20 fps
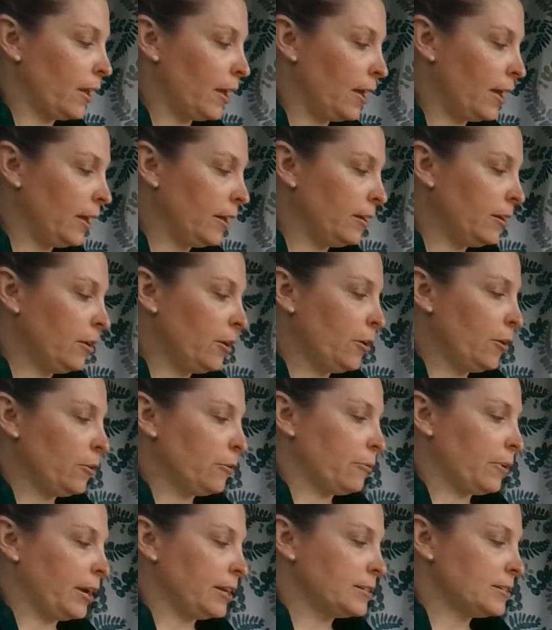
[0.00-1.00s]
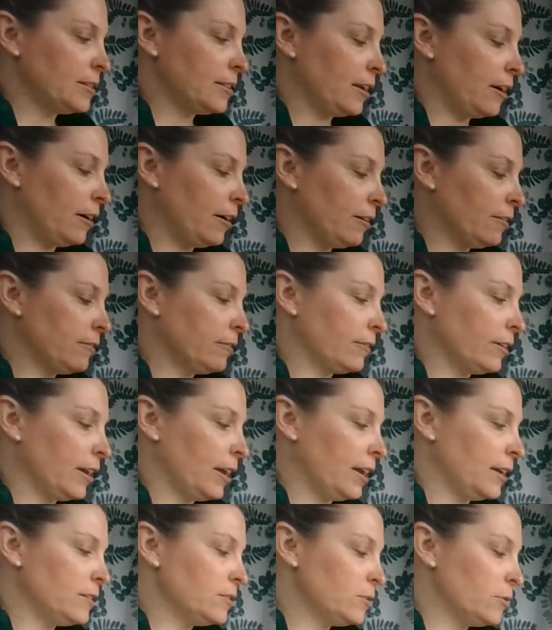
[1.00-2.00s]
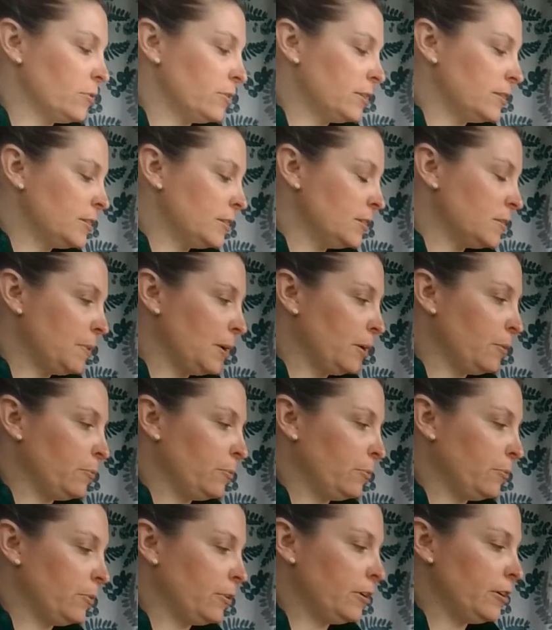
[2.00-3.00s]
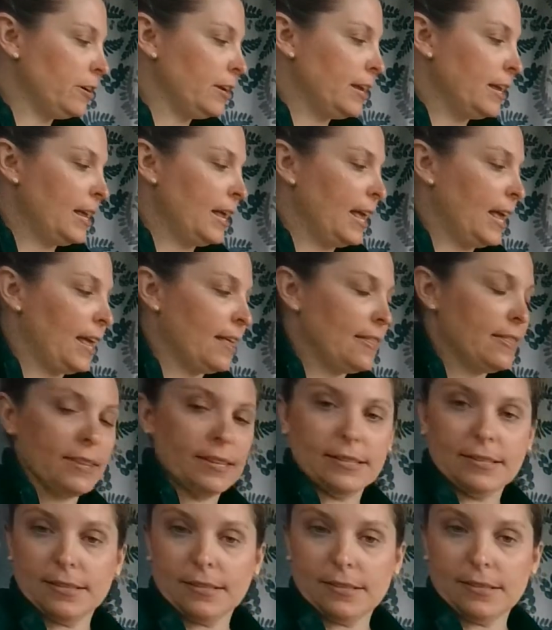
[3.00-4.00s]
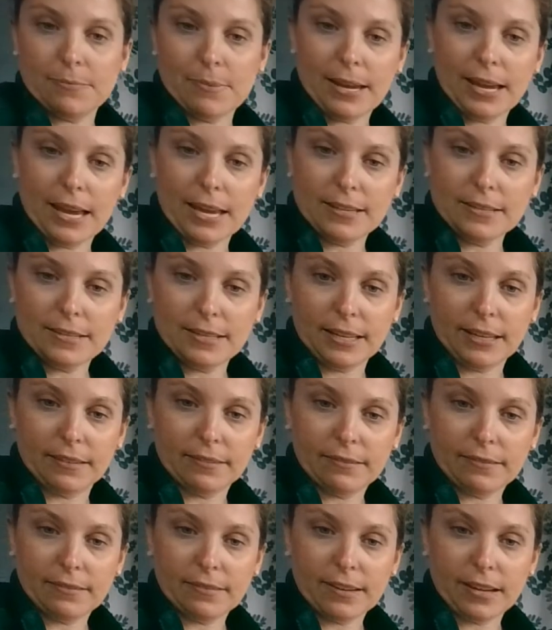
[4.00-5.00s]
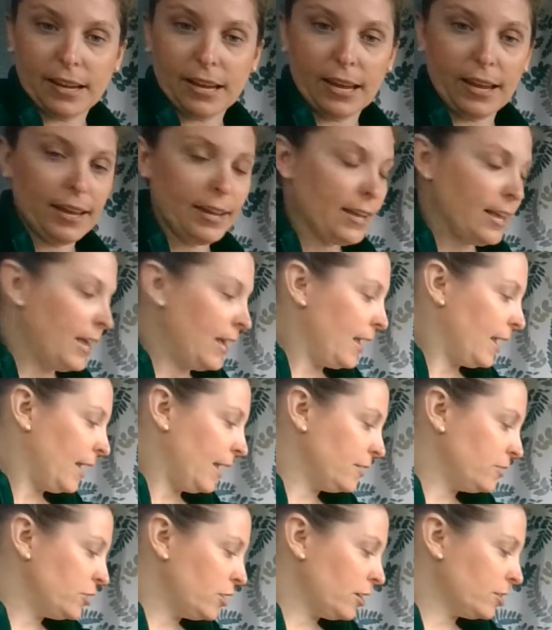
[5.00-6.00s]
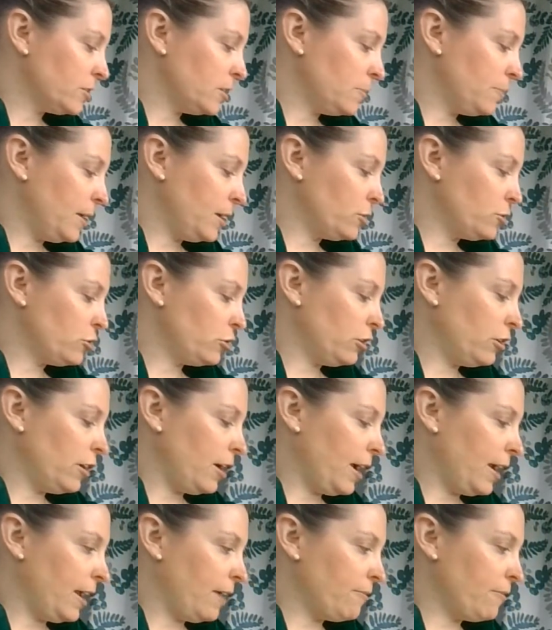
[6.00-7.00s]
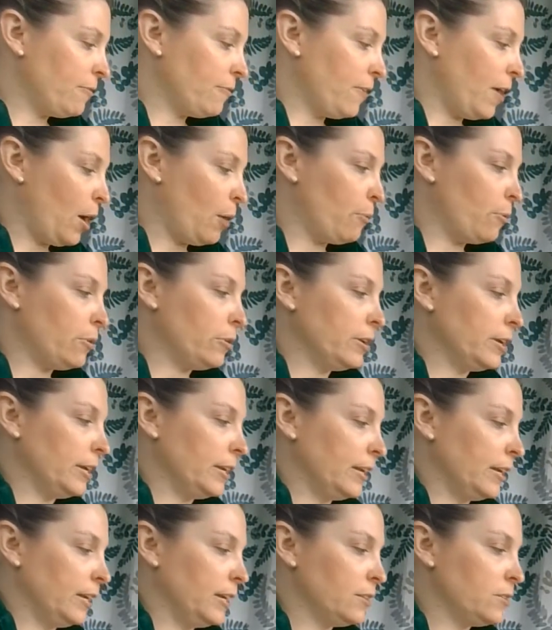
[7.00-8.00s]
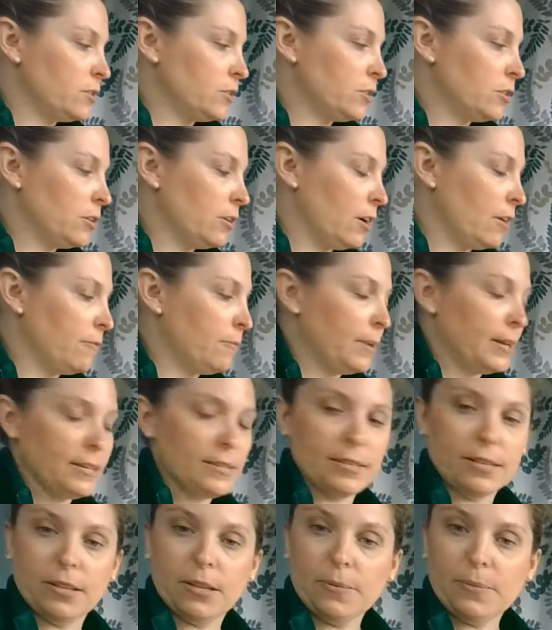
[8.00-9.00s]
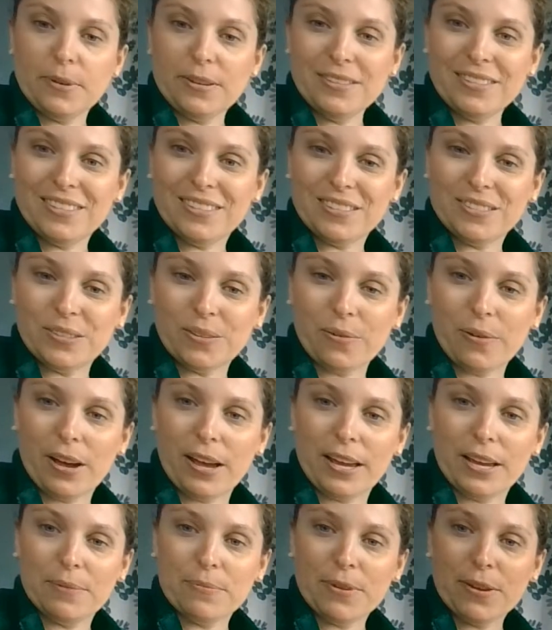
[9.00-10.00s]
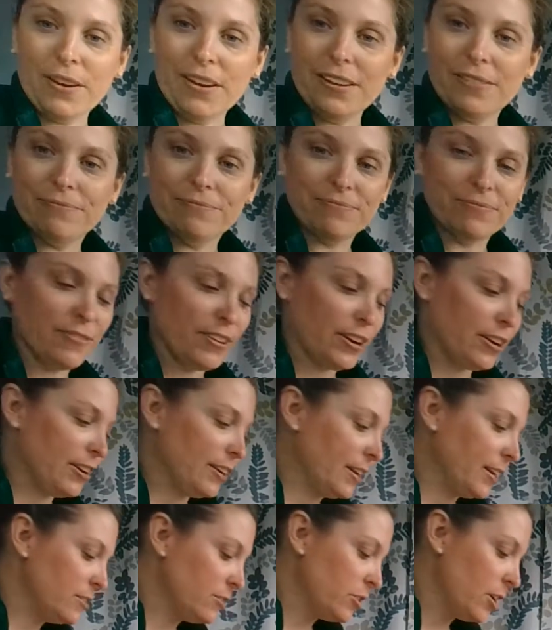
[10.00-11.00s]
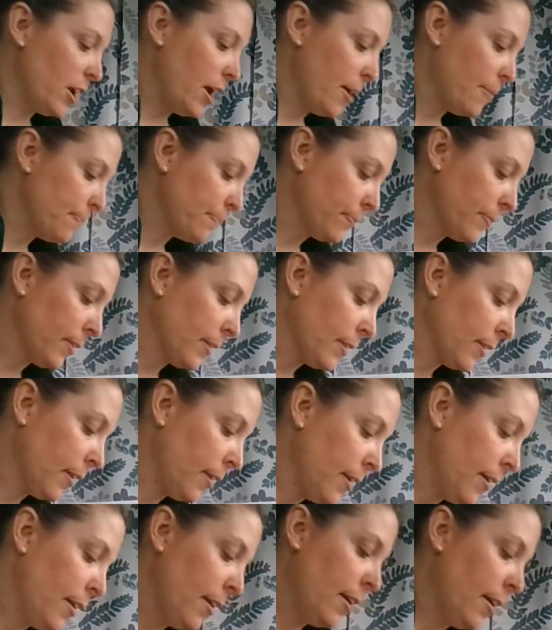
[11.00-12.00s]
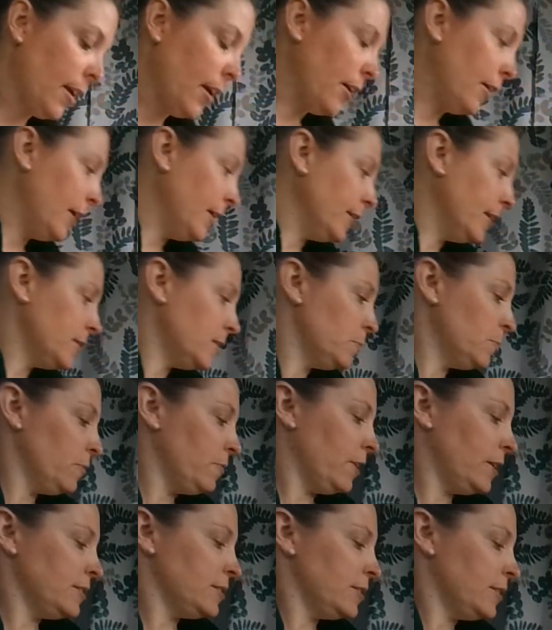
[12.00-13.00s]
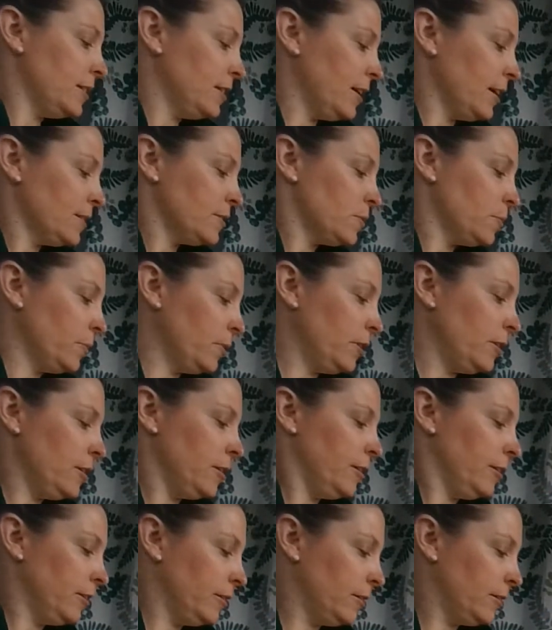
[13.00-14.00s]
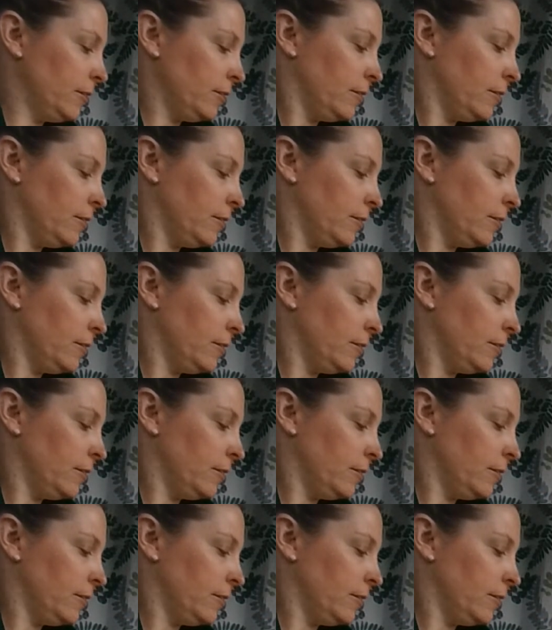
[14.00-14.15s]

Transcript: okay, right there. Okay, so this is my root word and this is my ending, okay. And I check to make sure I have a vowel in each of my syllables, so I am good. Very nice job. All right, let's move on to the next word.